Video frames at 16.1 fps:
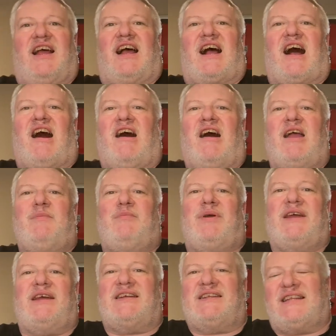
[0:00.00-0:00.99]
I
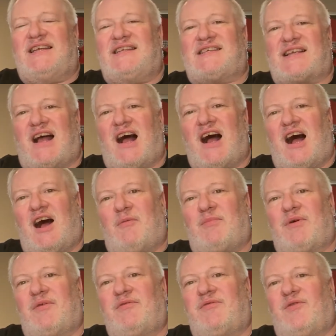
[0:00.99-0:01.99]
picked this up
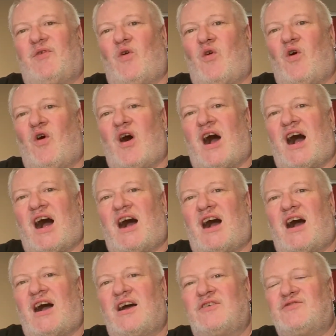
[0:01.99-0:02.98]
for
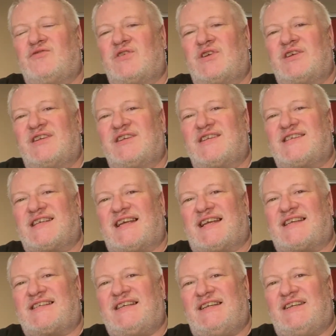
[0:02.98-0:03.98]

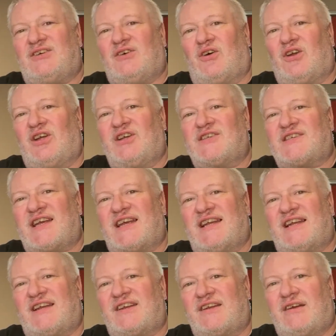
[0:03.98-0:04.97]
$160 in
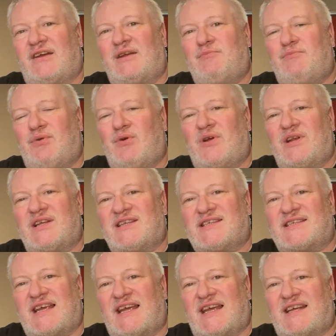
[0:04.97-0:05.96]
a
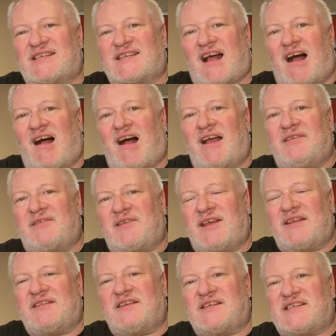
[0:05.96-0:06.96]
9.6. I
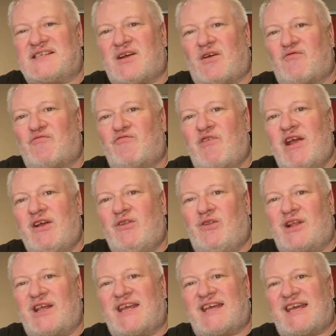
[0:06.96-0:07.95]
think this is a
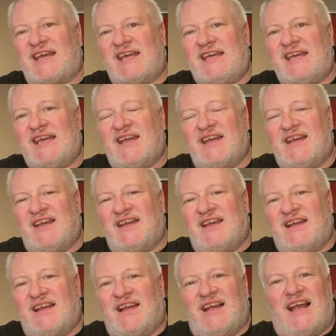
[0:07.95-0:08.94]
real key,
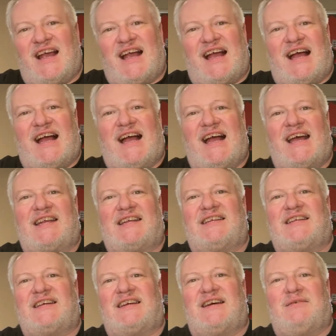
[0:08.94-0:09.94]

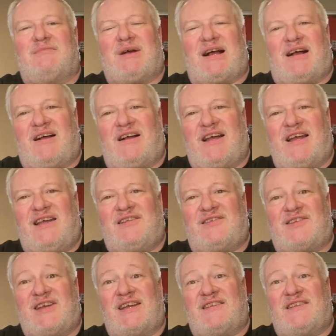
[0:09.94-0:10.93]
and I
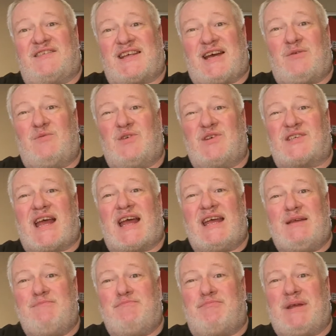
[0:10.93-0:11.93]
think that was
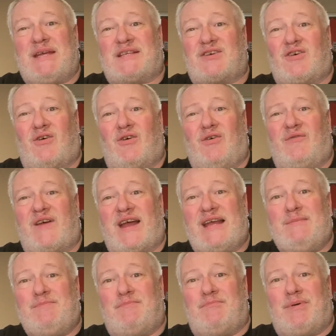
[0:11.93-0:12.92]
a bit of a
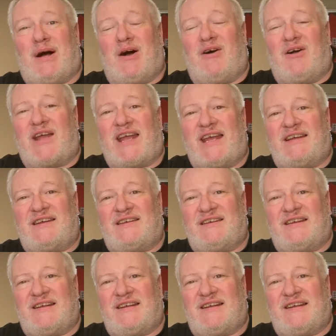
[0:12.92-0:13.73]
bargain.